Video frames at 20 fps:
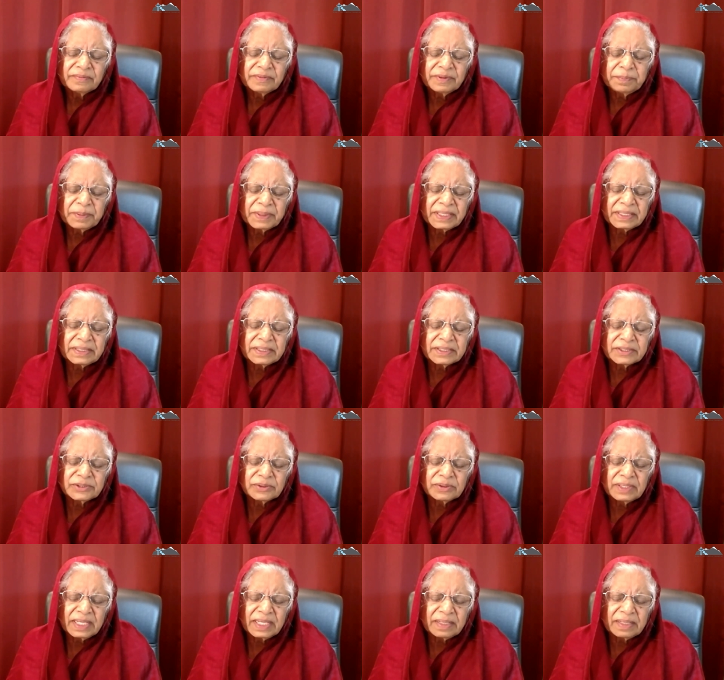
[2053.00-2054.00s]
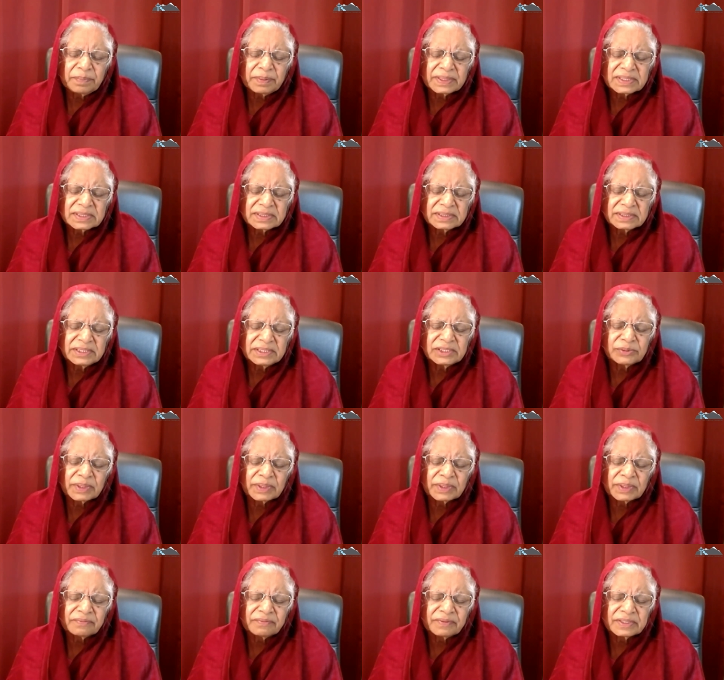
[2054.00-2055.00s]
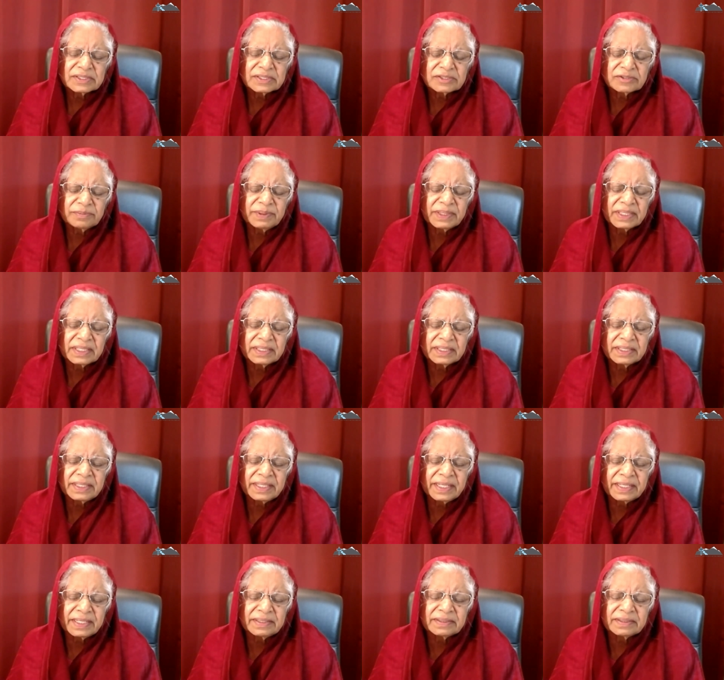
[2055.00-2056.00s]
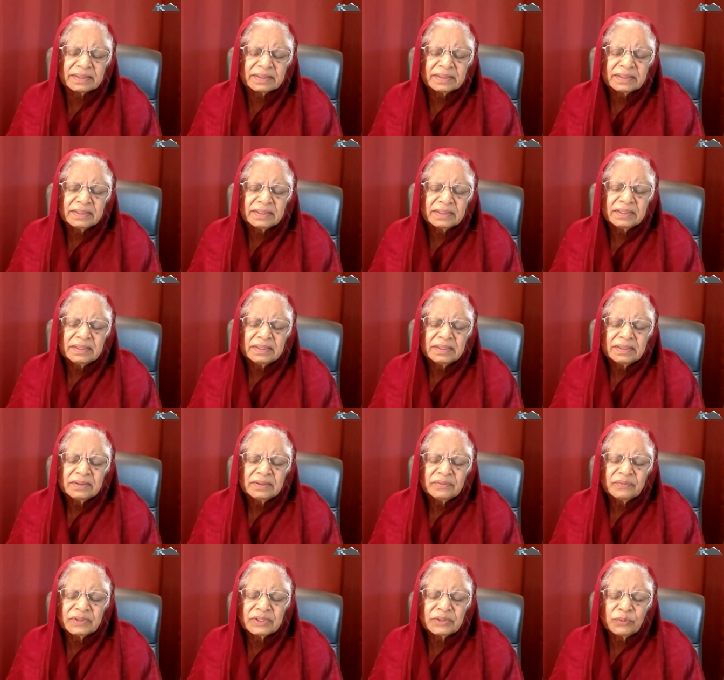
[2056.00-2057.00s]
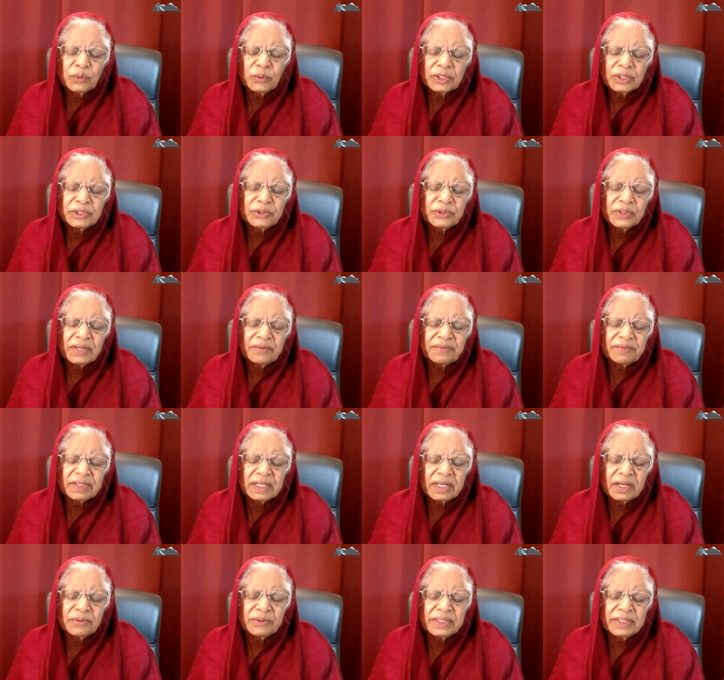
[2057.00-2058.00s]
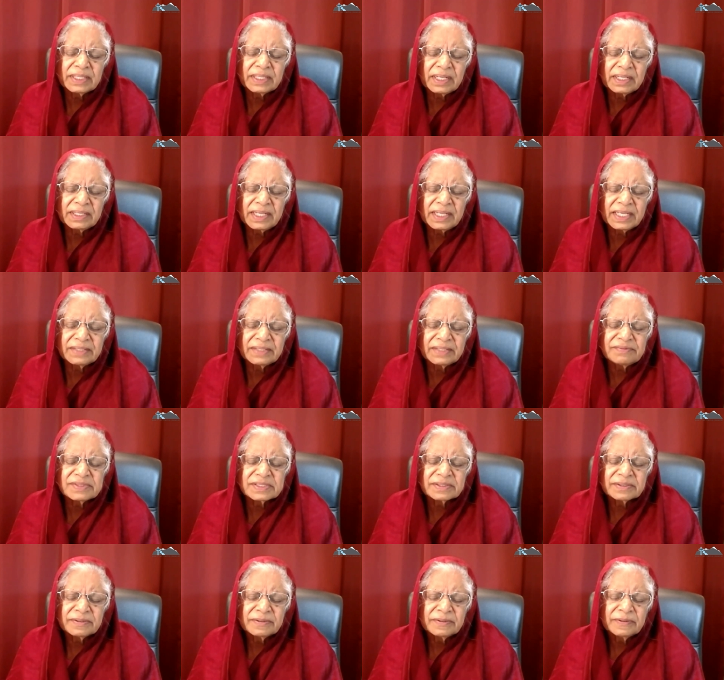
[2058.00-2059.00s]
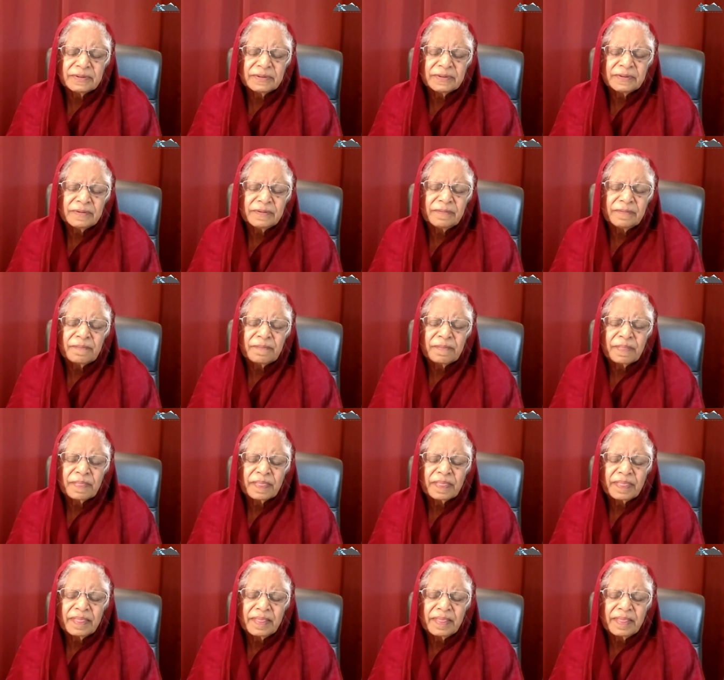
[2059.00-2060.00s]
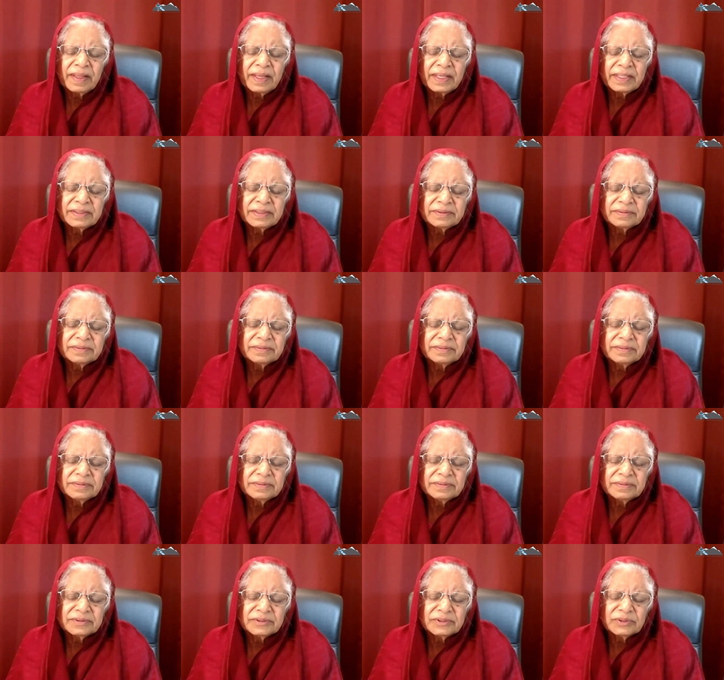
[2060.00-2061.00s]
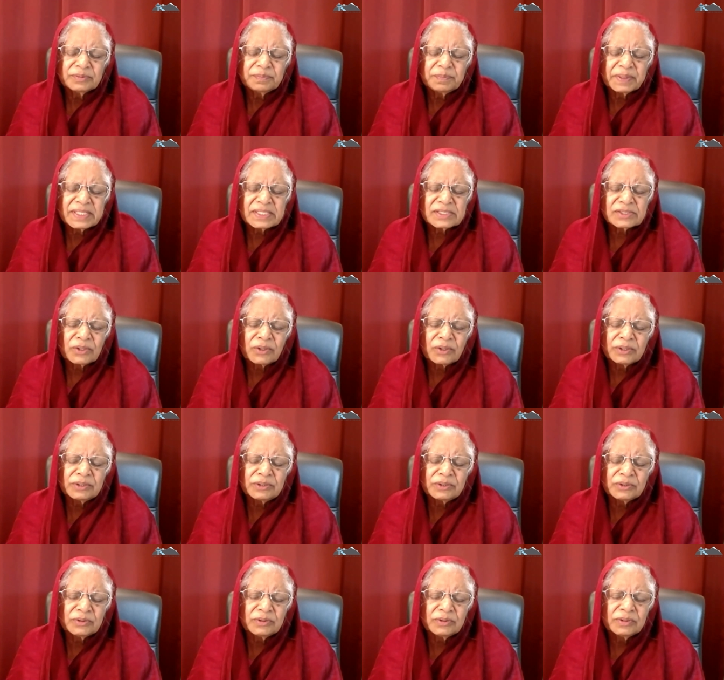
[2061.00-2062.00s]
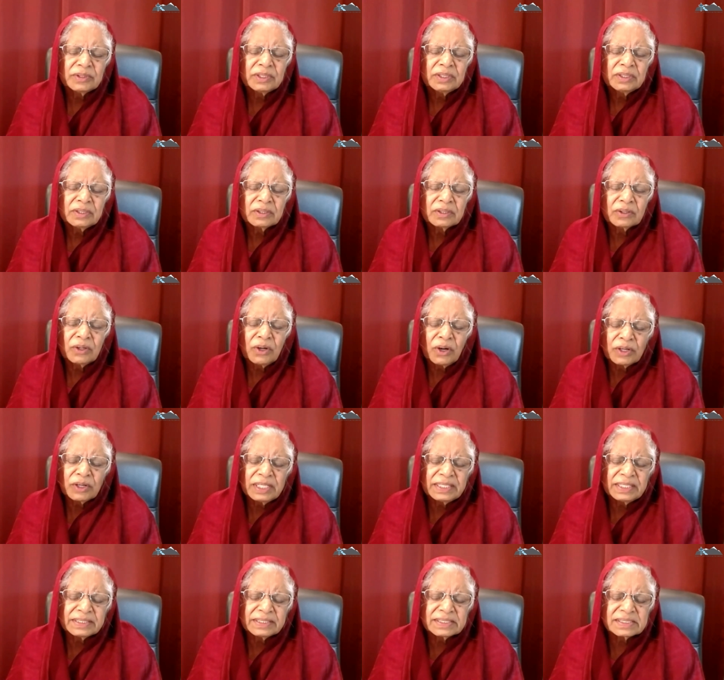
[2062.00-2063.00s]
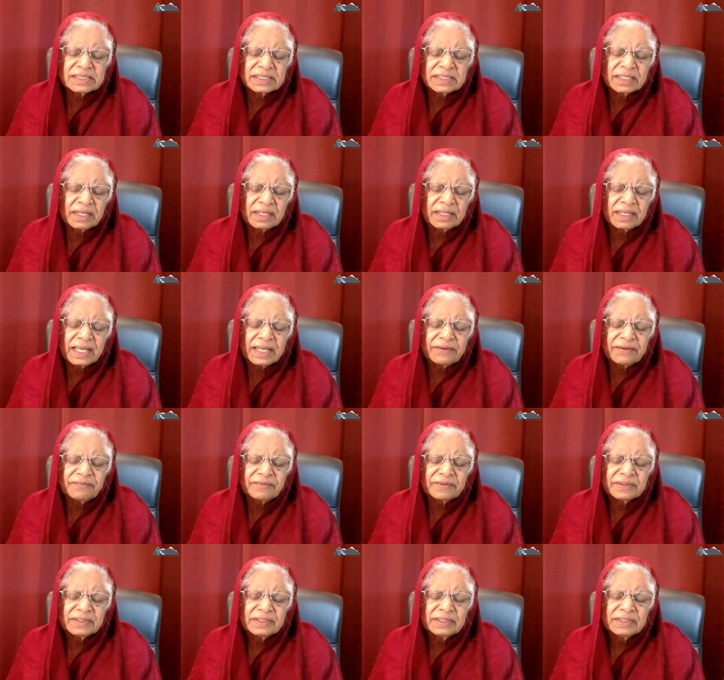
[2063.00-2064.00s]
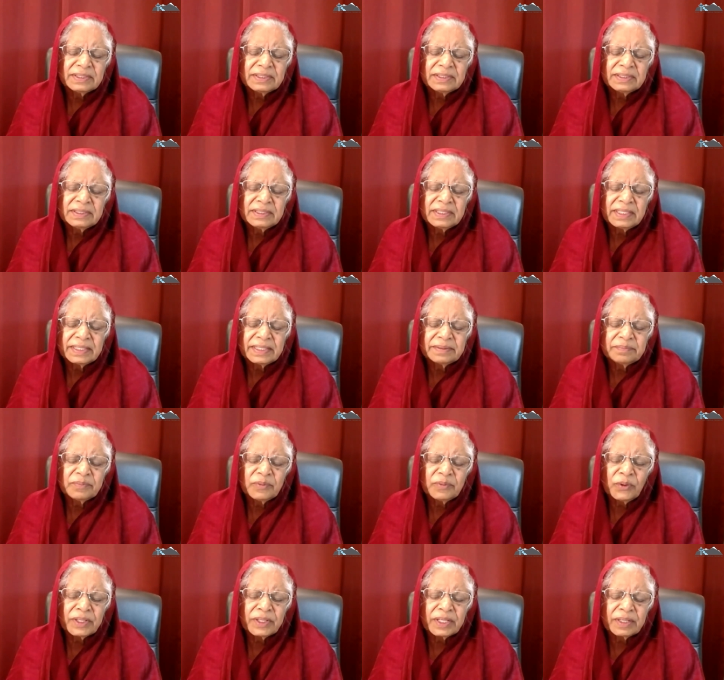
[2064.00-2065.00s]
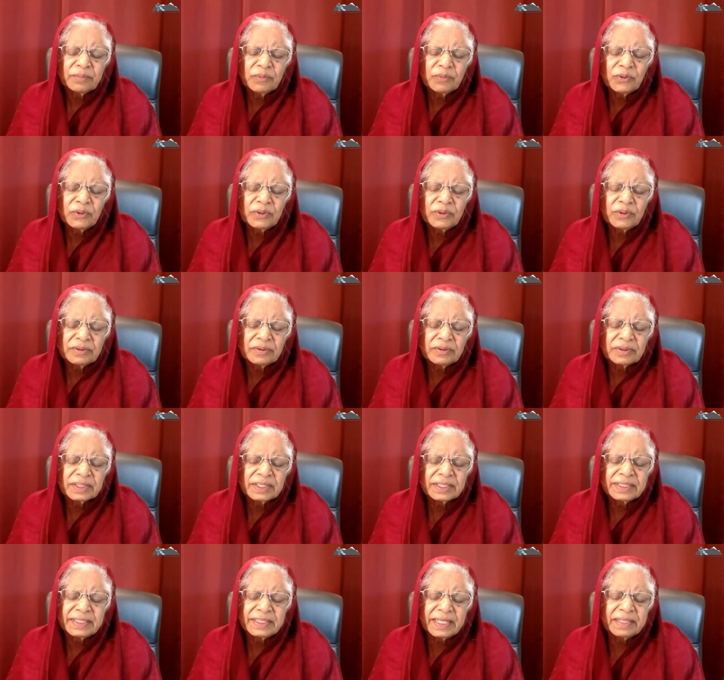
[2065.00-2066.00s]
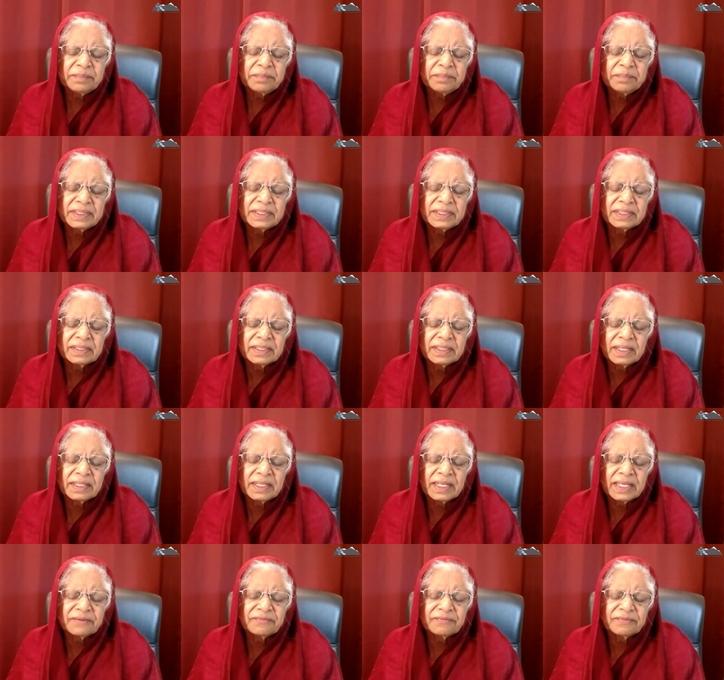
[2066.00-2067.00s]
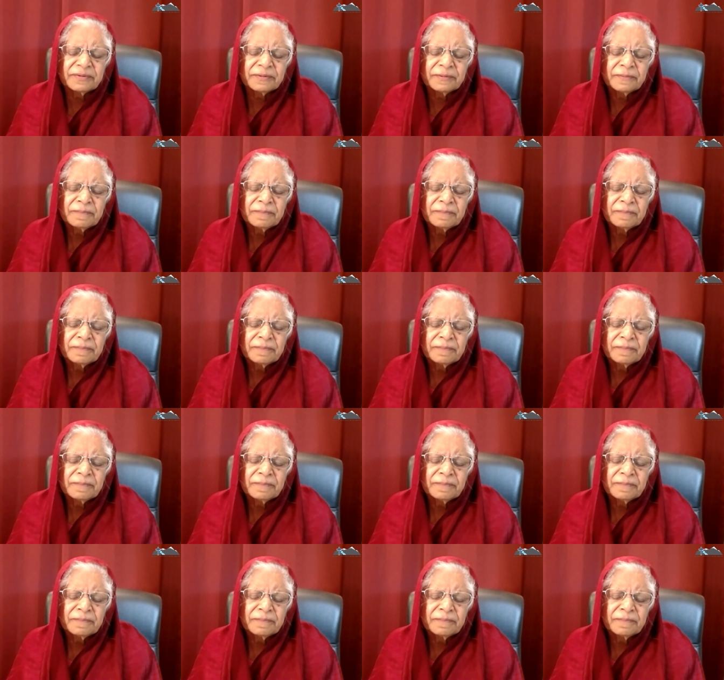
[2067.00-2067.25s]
We pray that you will help us, each one of us, to be content with what you have allowed in our lives and to press on to godliness in our life and more and more contentment in our life